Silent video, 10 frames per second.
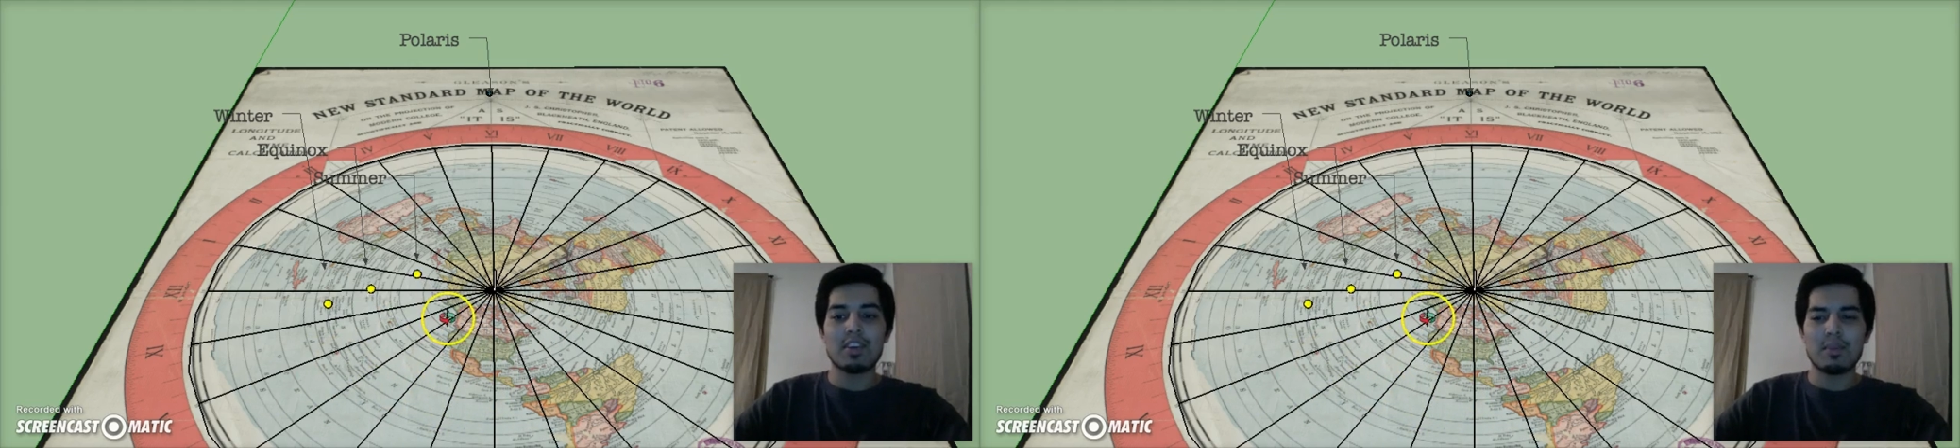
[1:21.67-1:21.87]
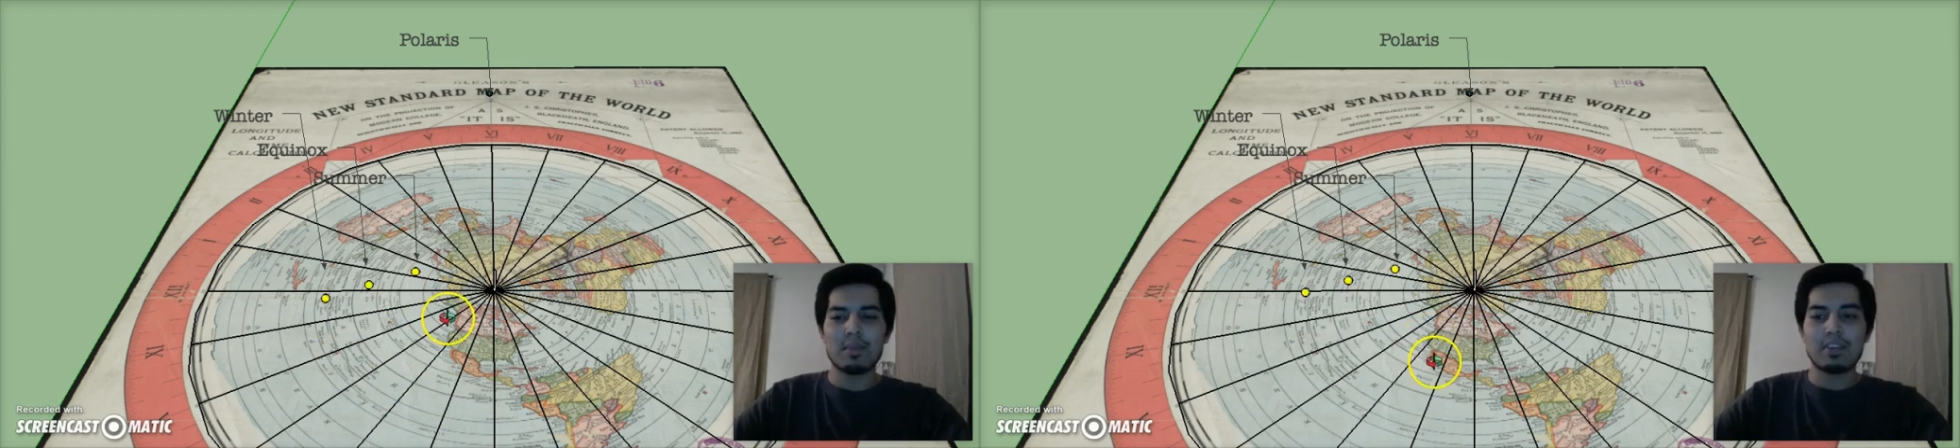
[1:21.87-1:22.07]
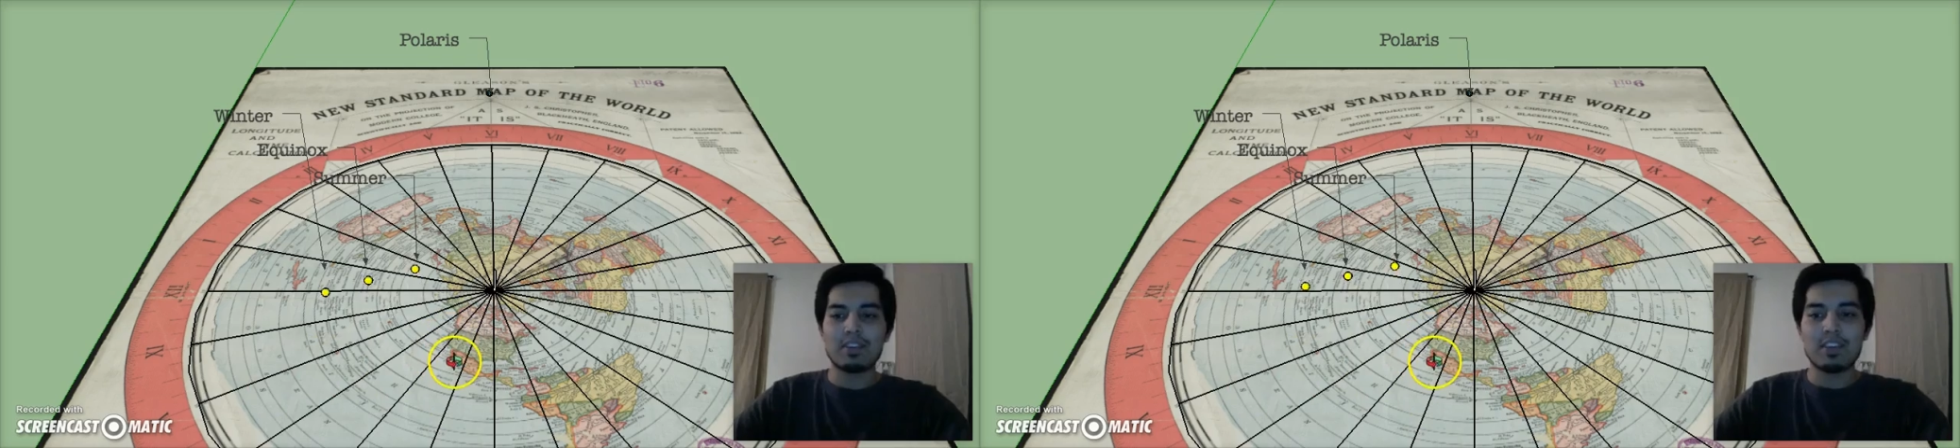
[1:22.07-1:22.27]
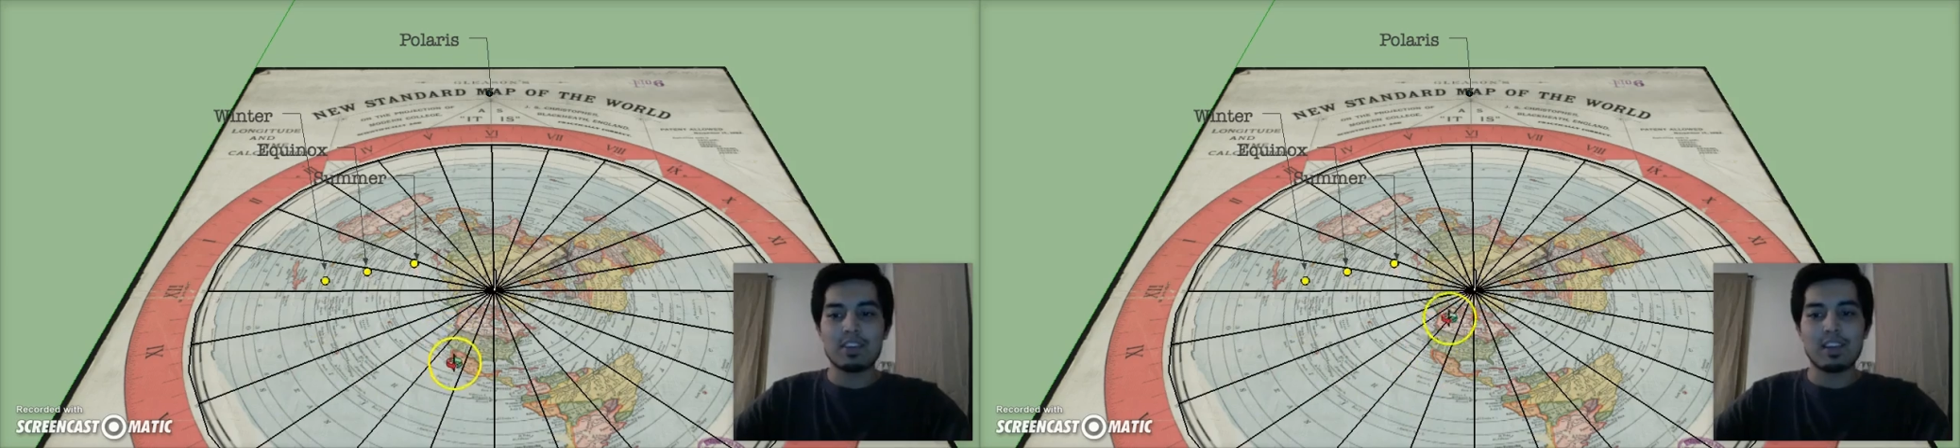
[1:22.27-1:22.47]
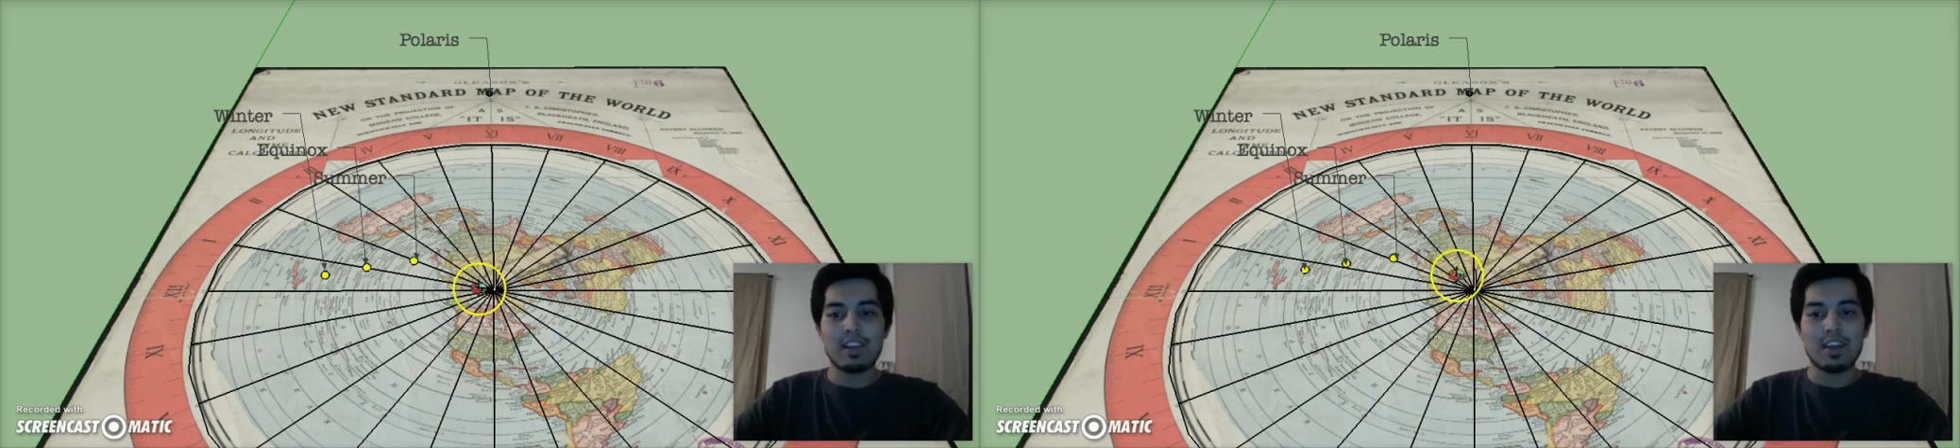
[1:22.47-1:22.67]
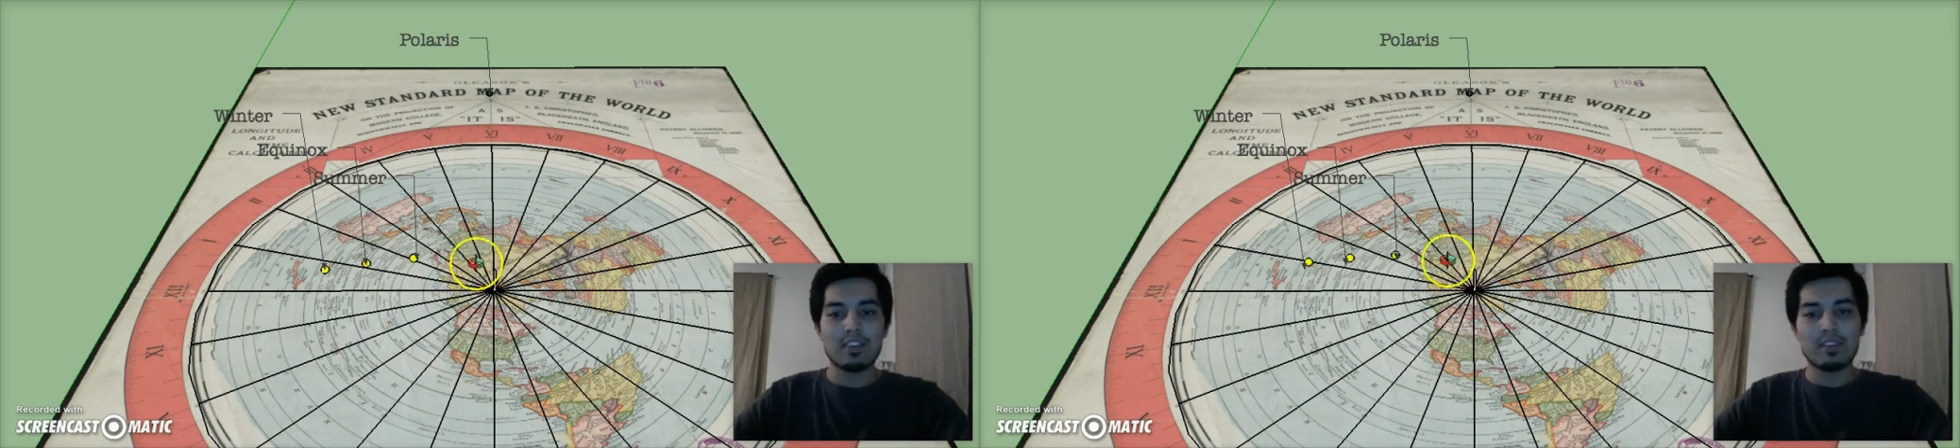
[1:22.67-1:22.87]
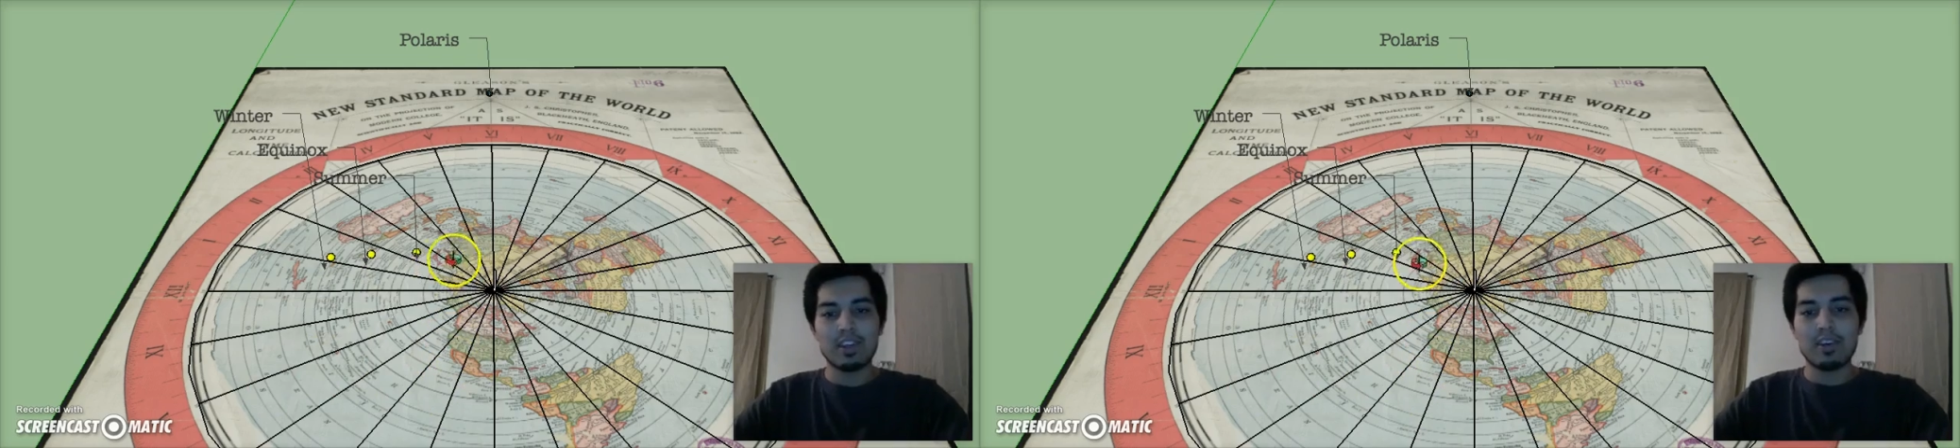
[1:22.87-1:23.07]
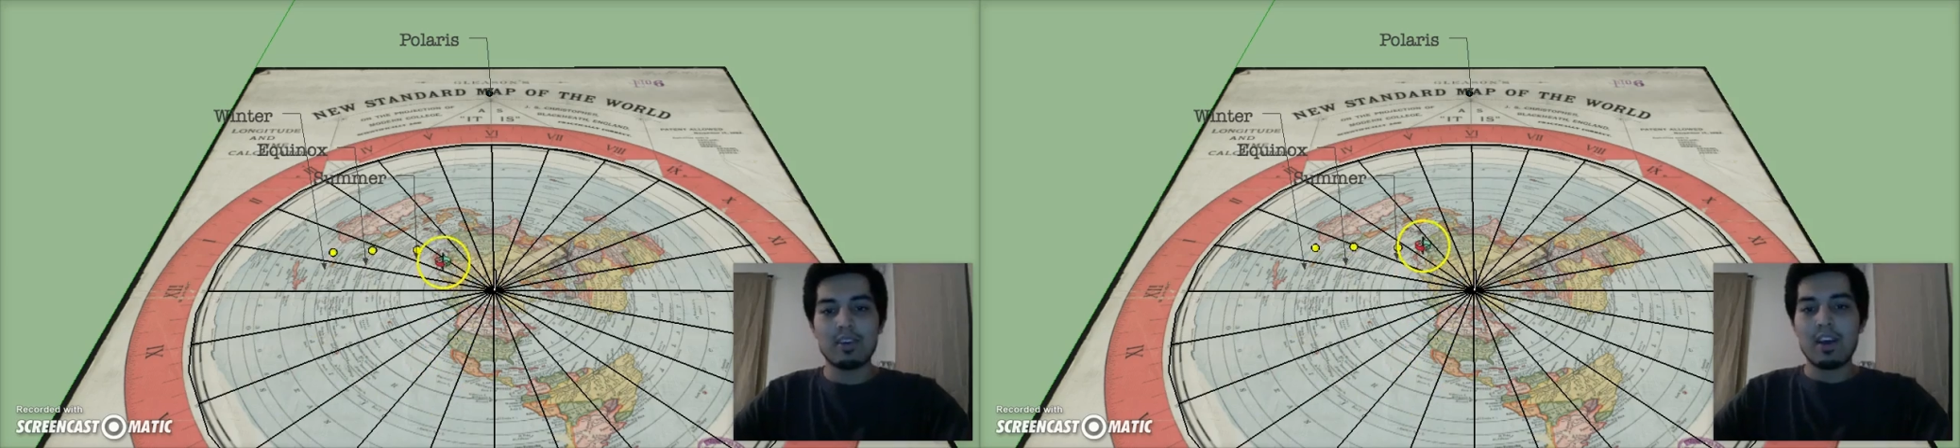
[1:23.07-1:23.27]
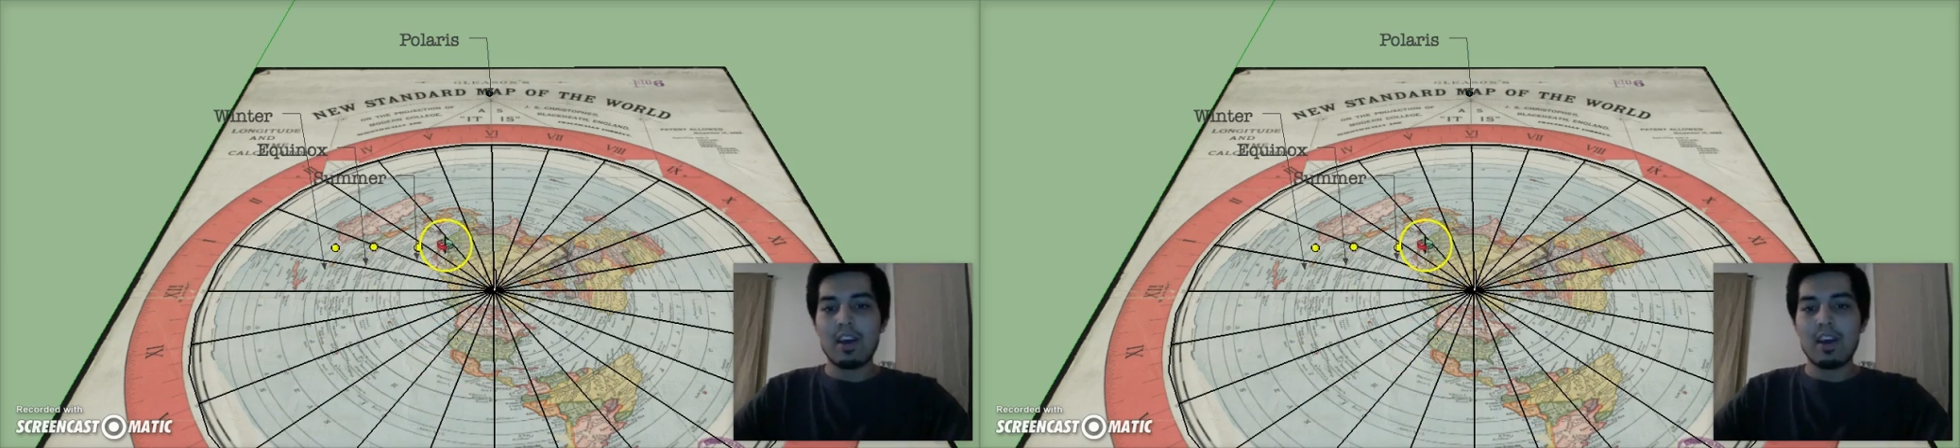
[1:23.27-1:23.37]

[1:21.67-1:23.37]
I mentioned this in the last video,